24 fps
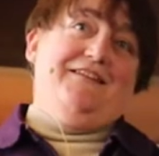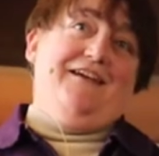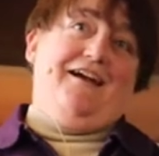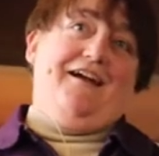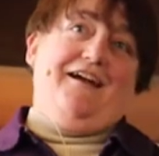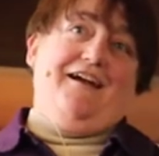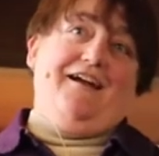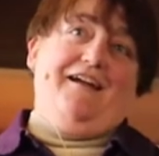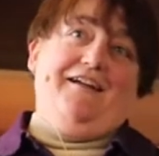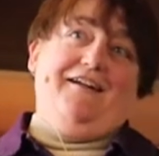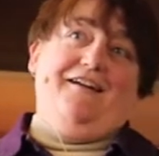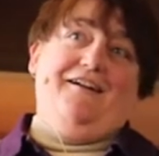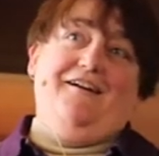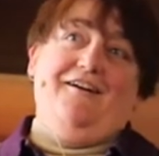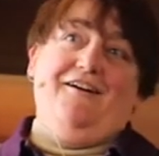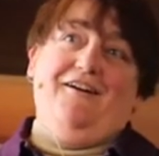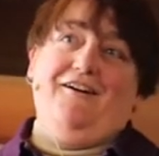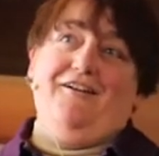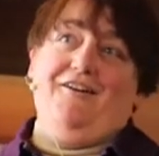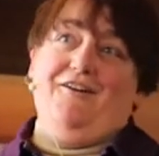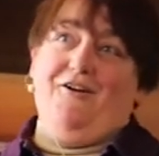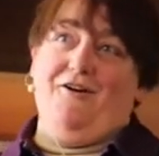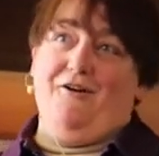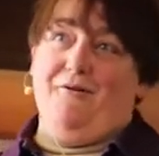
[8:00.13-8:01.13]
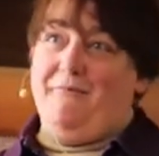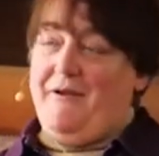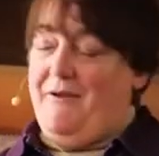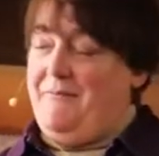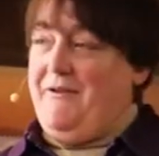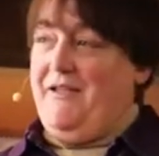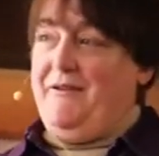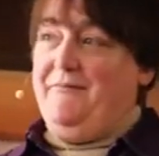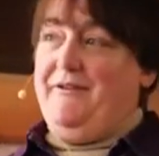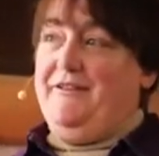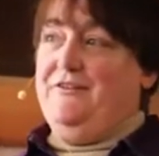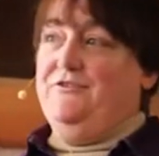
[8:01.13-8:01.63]
die on all my
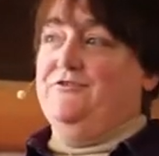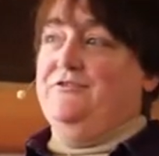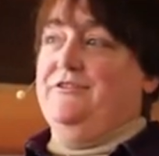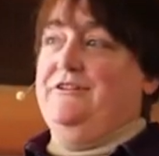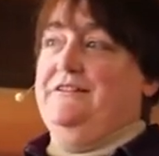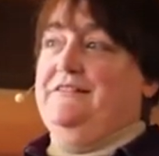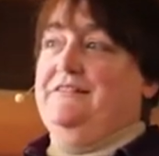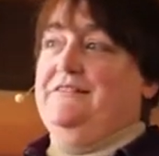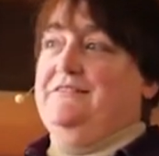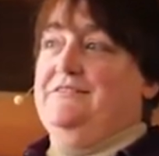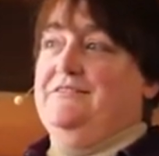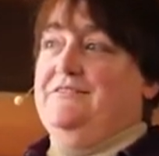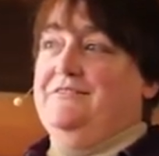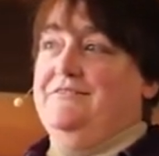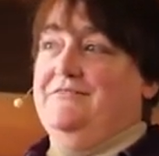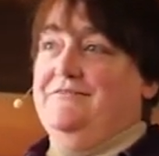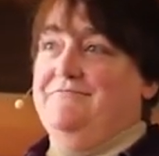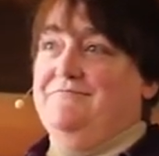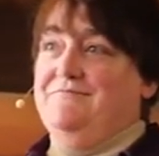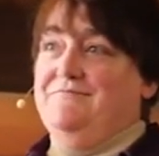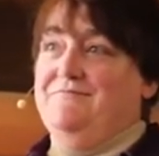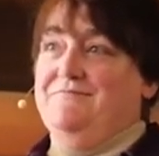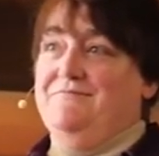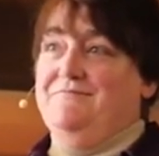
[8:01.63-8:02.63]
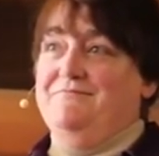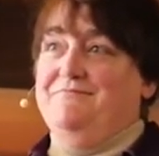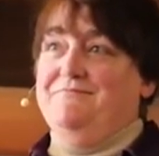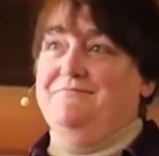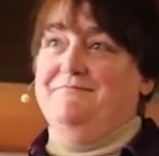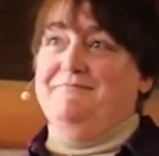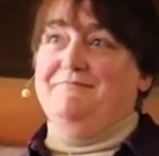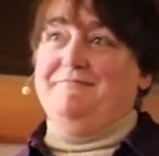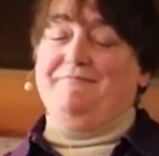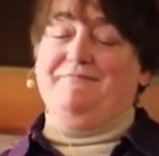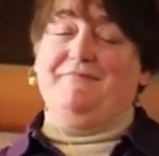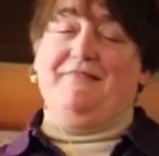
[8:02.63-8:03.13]
baby trees,
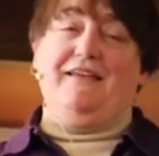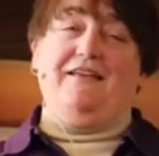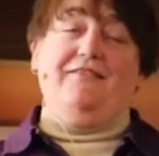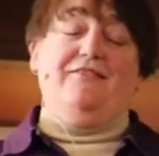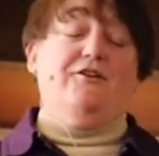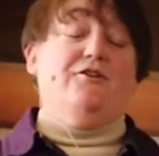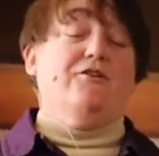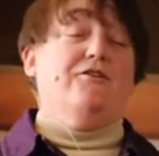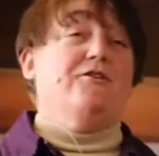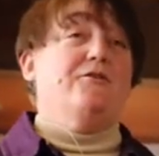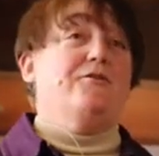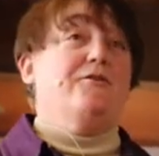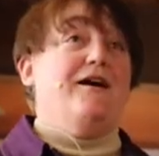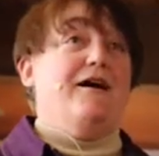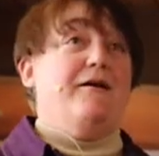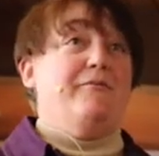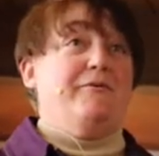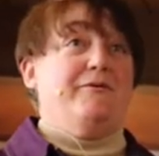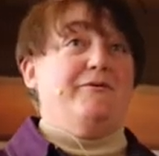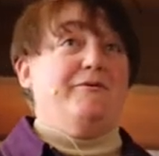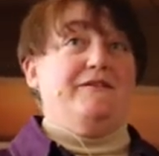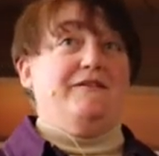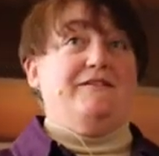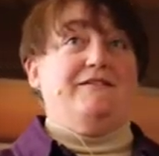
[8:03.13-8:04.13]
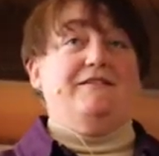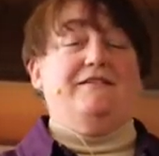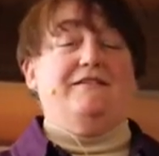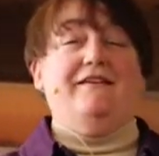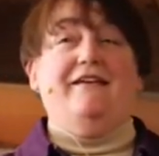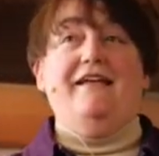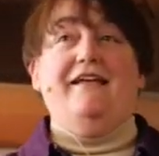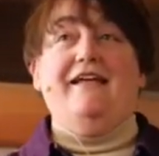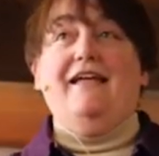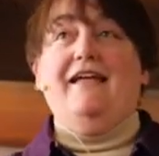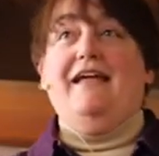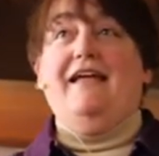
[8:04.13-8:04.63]
and there are no apples.
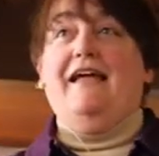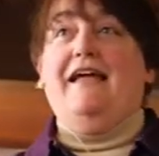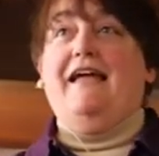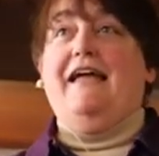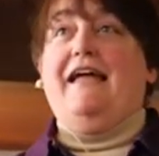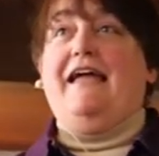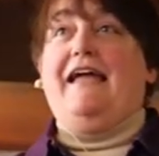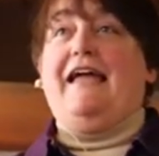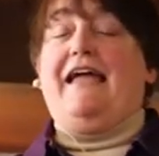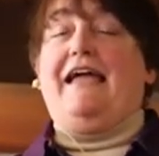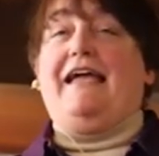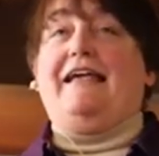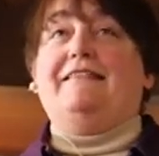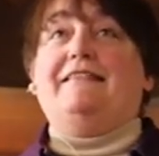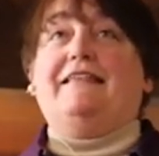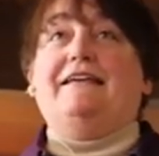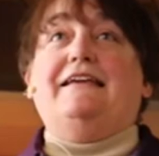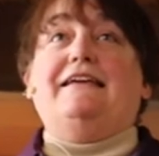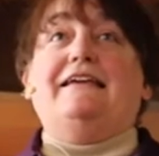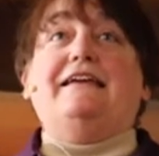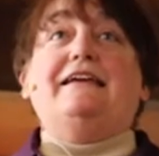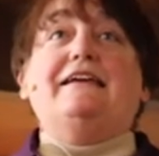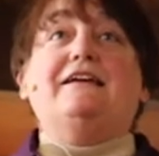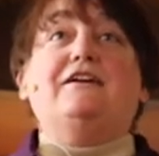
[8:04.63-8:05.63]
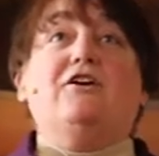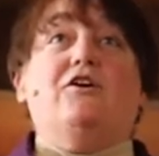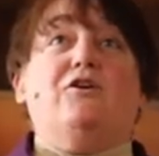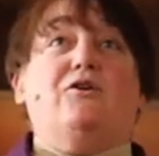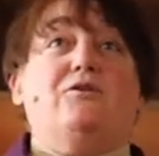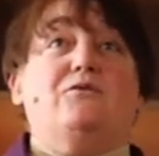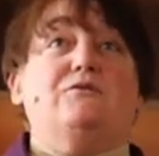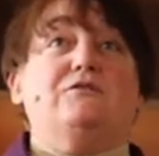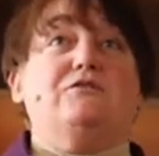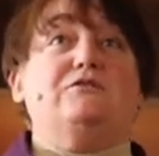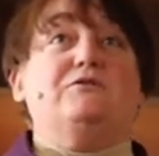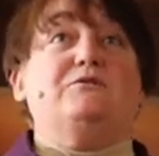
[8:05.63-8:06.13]
And the
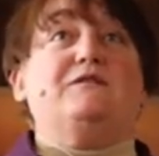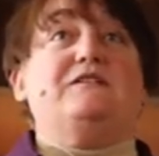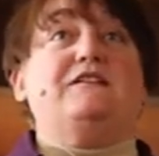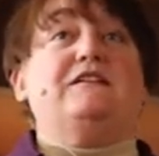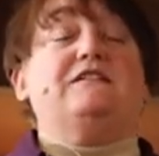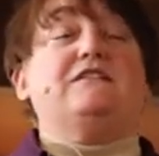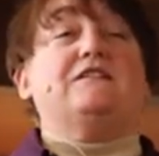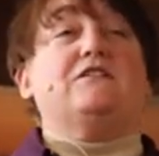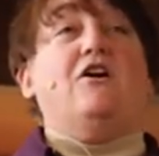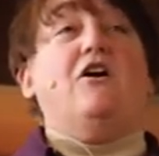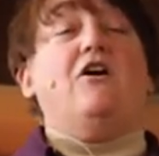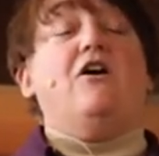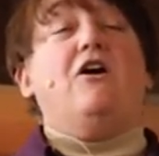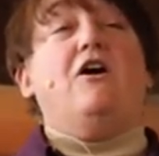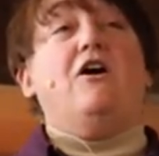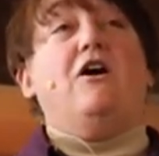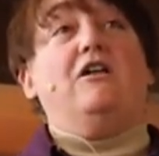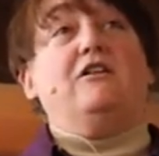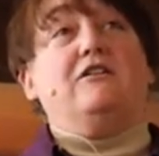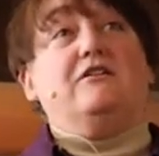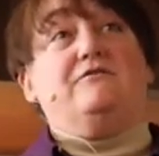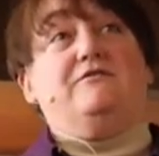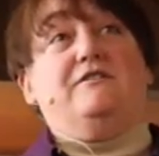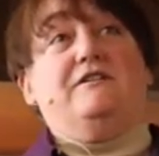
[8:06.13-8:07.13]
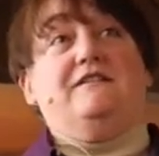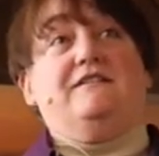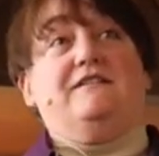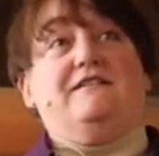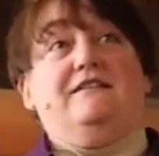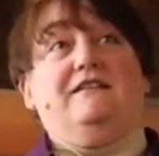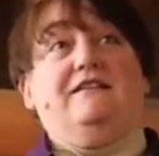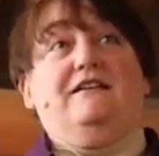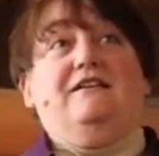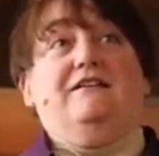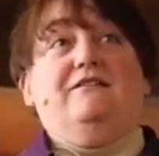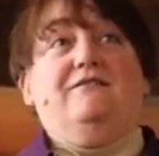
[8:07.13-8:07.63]
ginkgo loses all of its
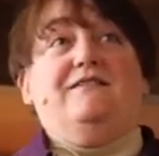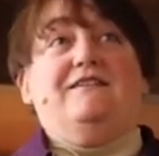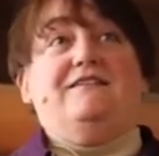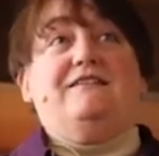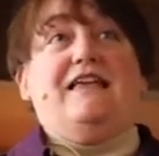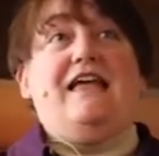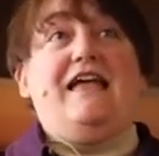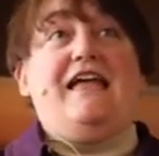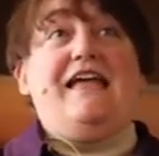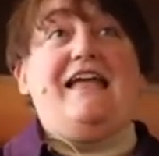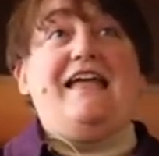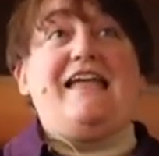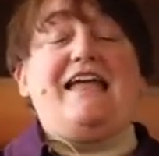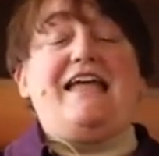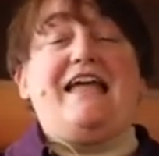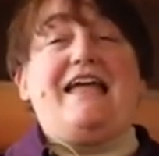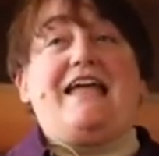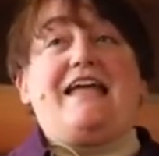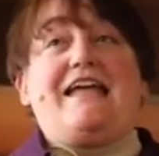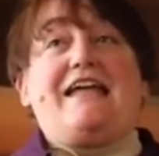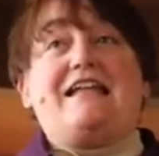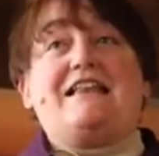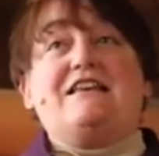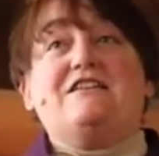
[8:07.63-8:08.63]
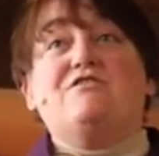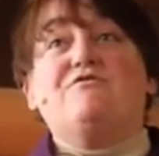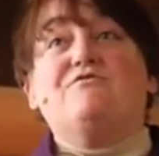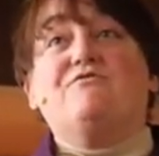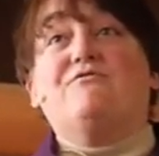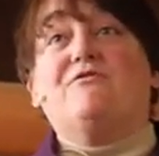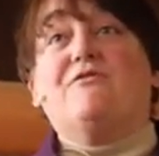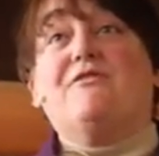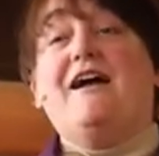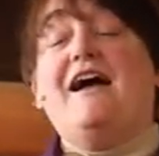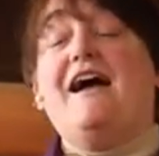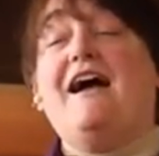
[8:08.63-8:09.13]
leaves, and
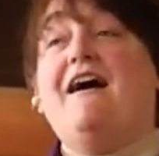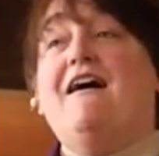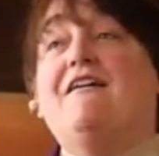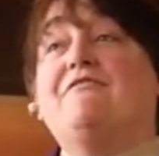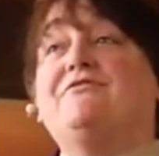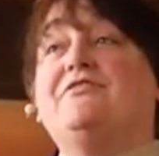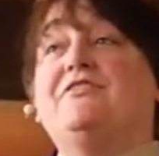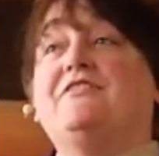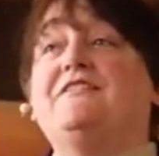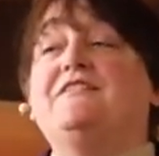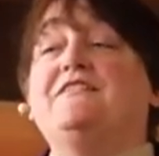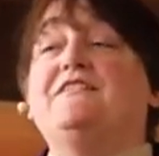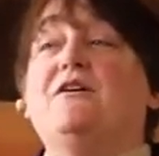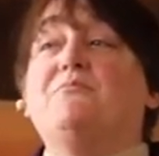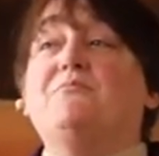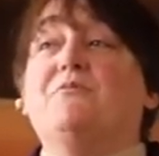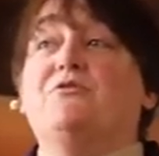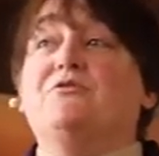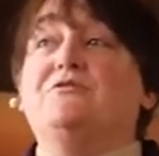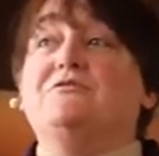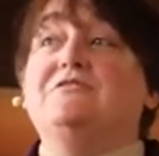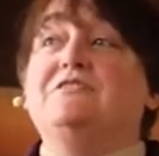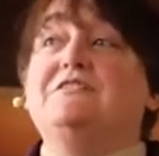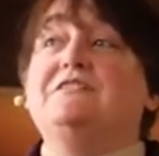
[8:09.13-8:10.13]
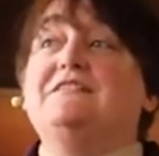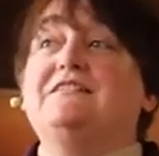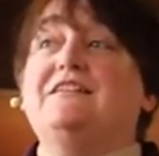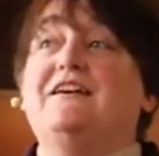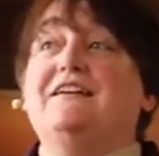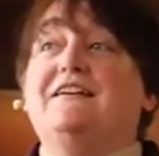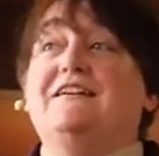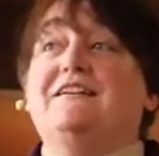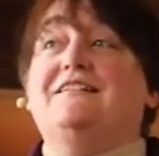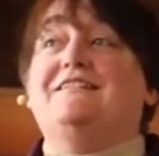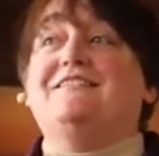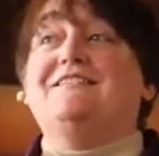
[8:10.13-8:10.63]
for half the summer, looks
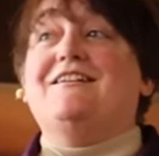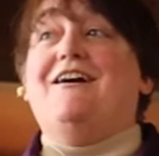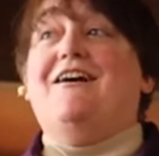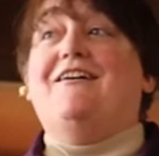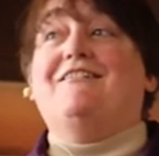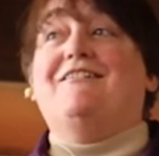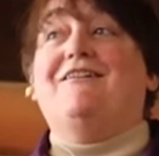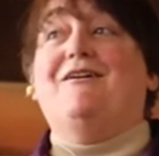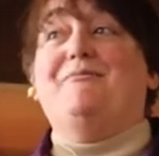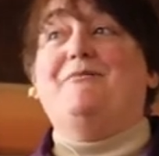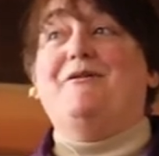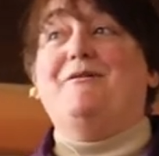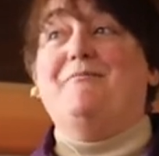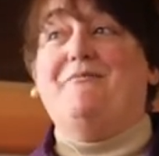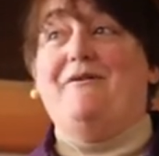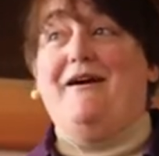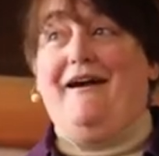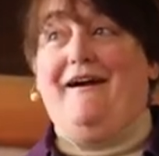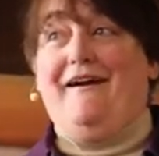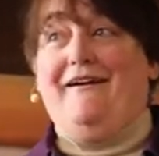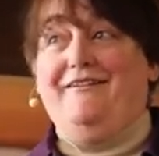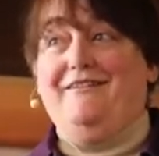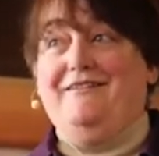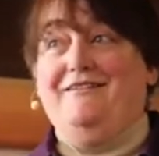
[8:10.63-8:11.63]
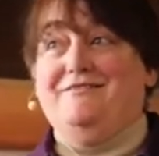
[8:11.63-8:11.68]
like it's not coming back.